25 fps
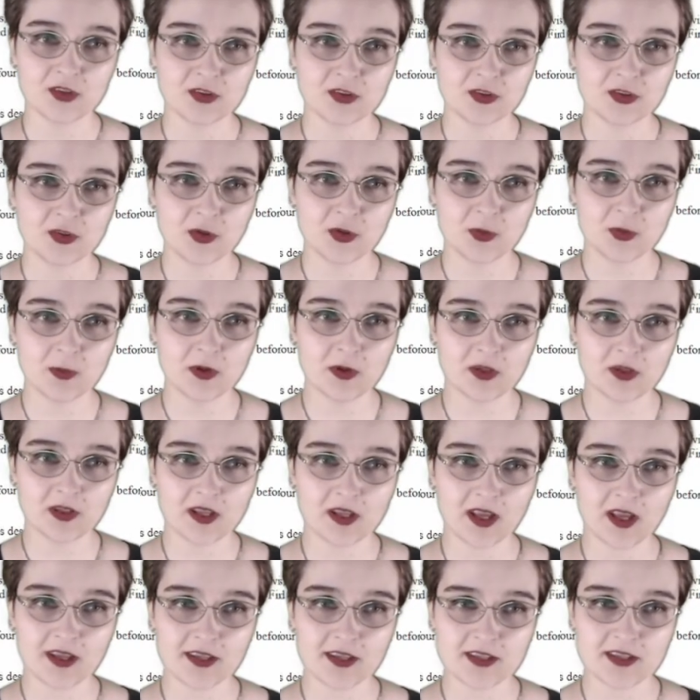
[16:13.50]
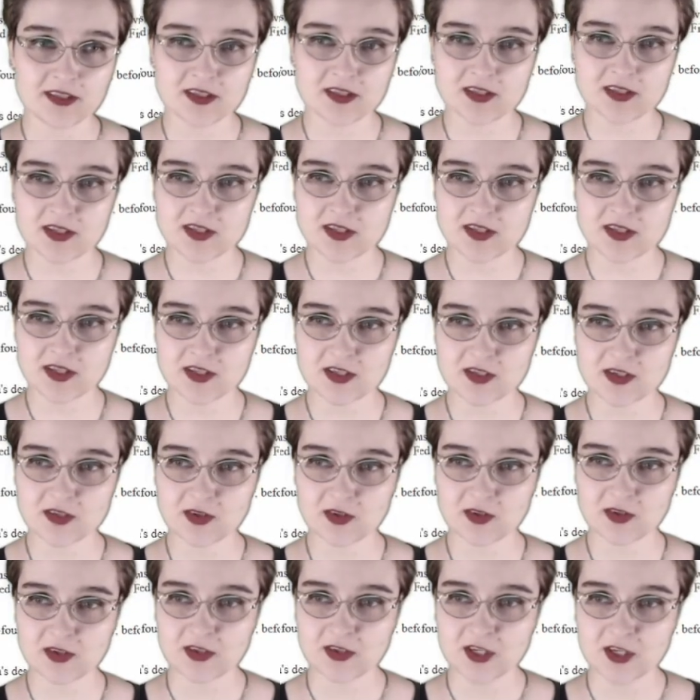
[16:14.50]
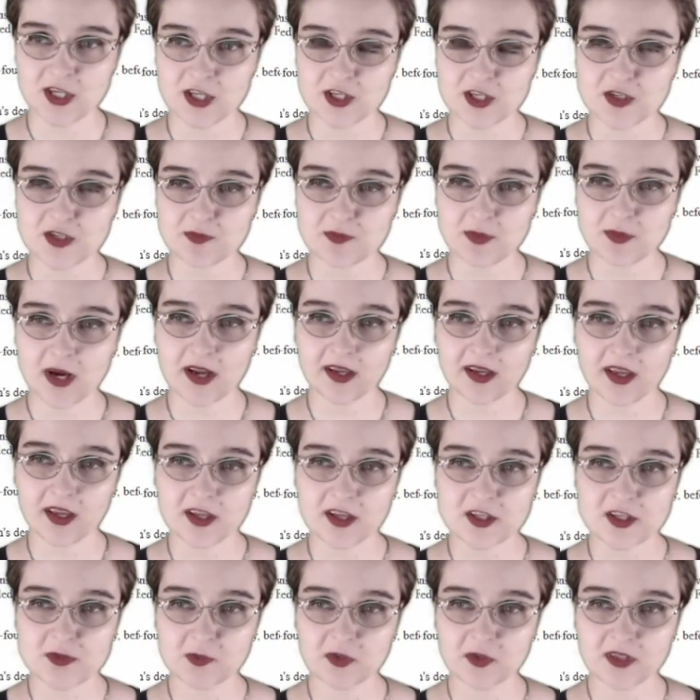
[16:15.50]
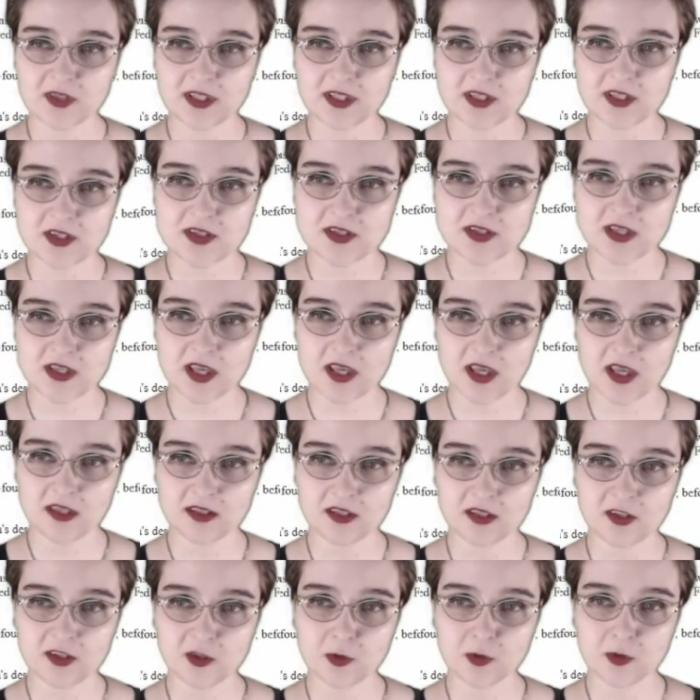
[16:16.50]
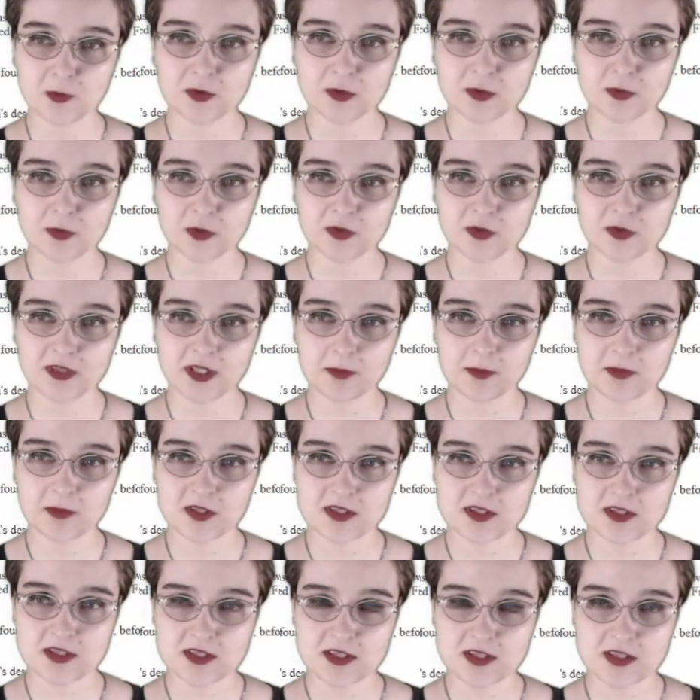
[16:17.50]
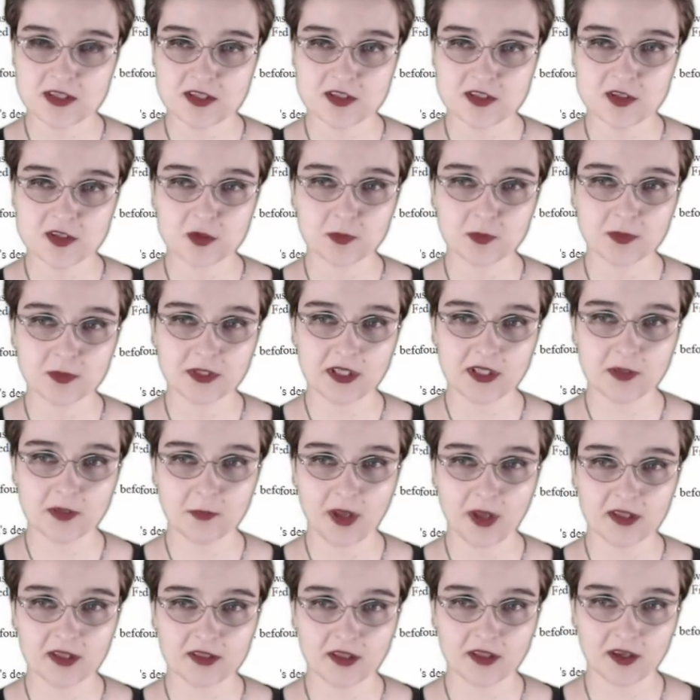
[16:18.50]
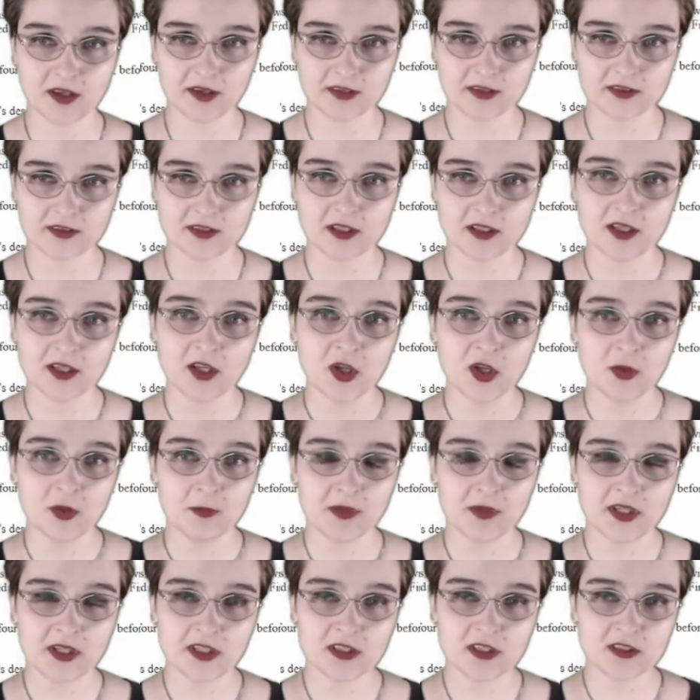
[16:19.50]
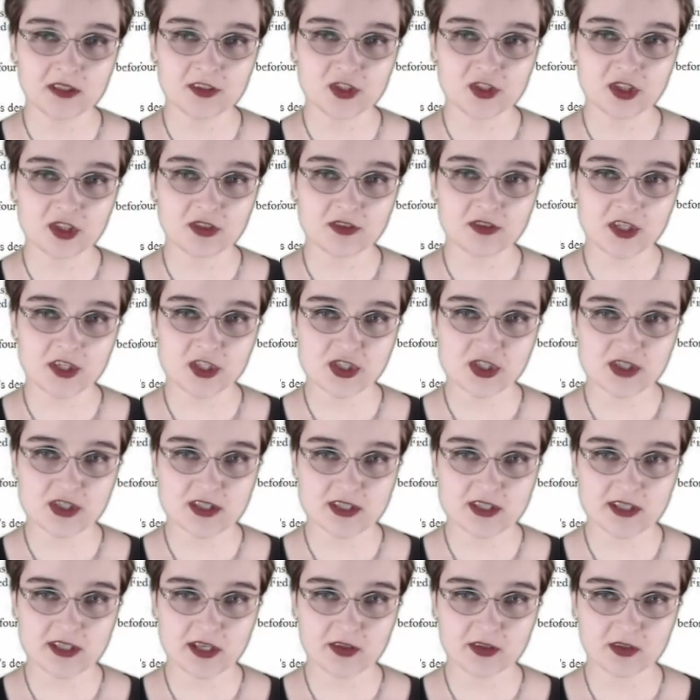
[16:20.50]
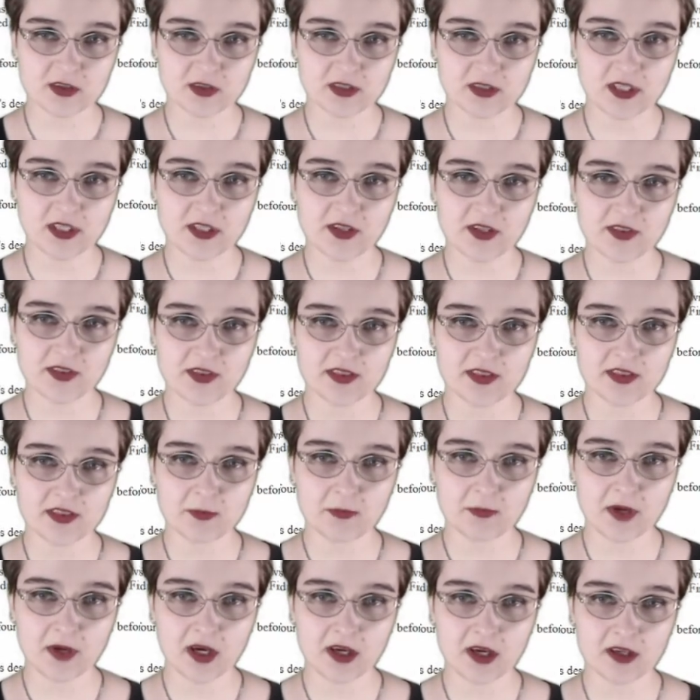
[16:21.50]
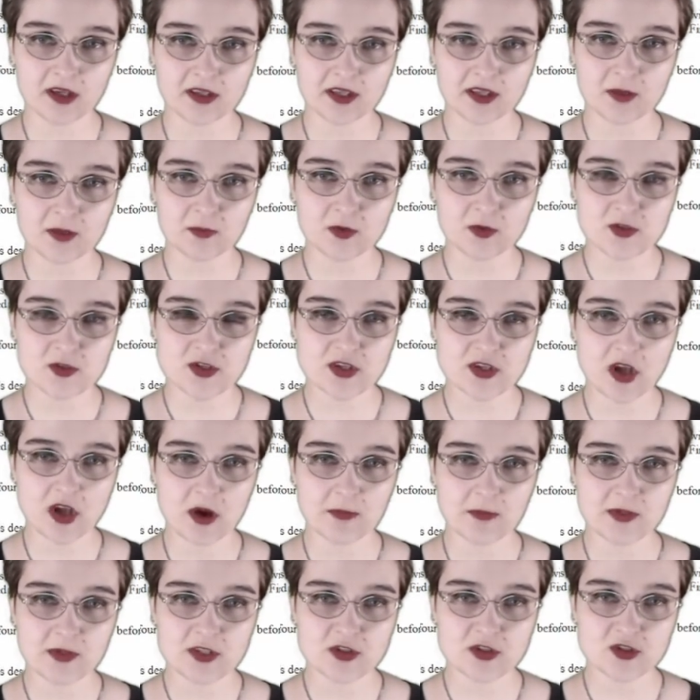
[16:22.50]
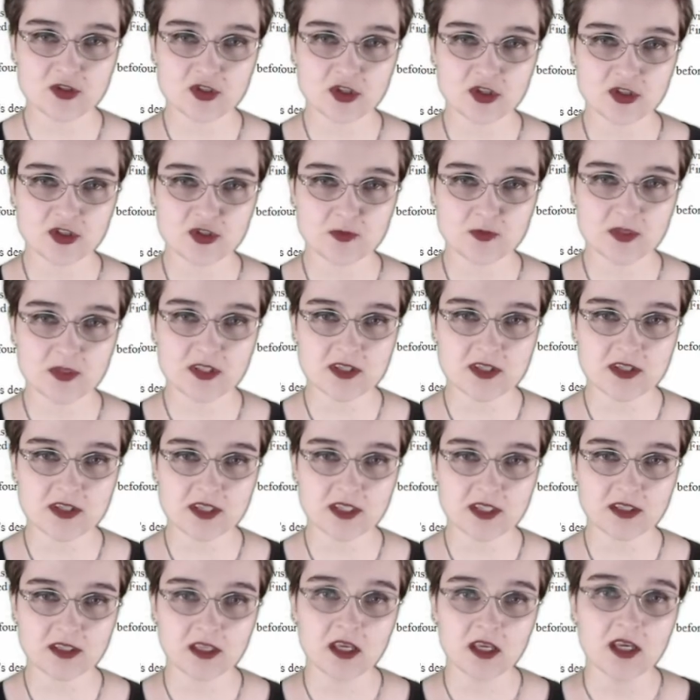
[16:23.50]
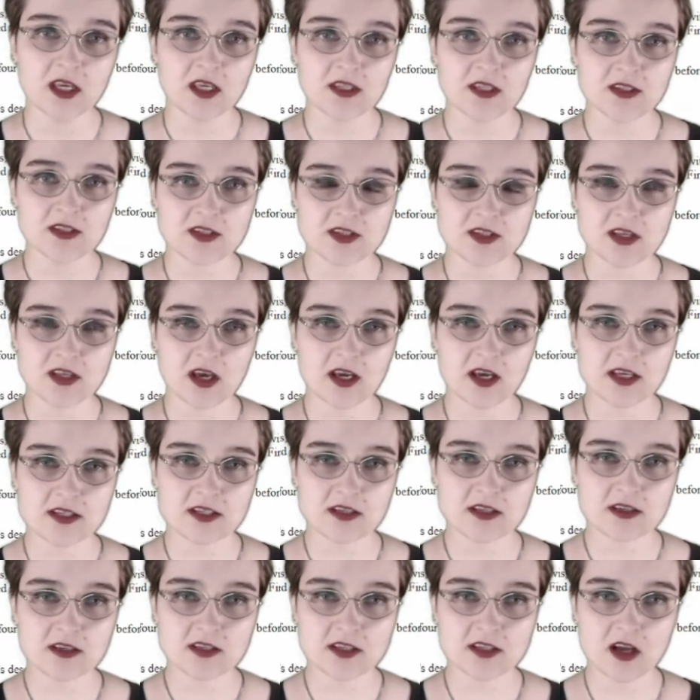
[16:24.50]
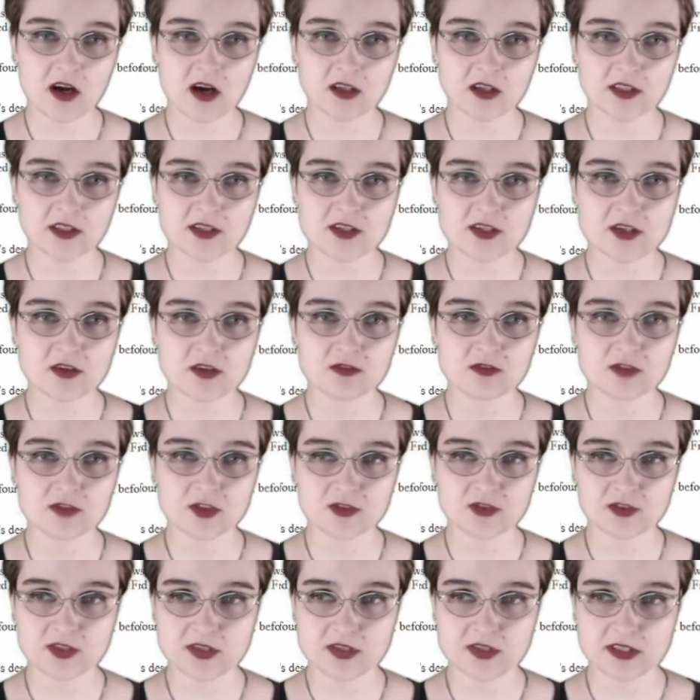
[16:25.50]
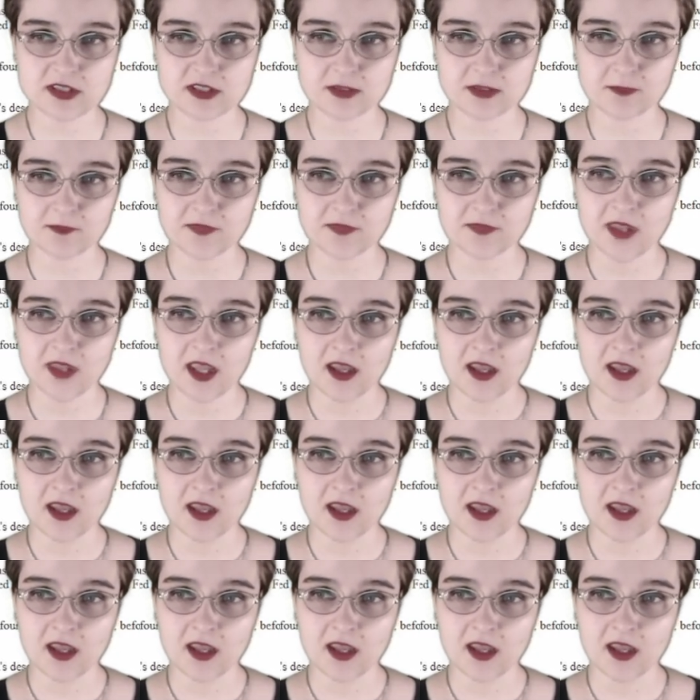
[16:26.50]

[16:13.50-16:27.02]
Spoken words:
Tubal-Cain's sister, sprang Asmodeus and innumerable demons that still plague mankind. Many generations later, Lilith and Nama came to Solomon's judgment seat, disguised as harlots of Jerusalem.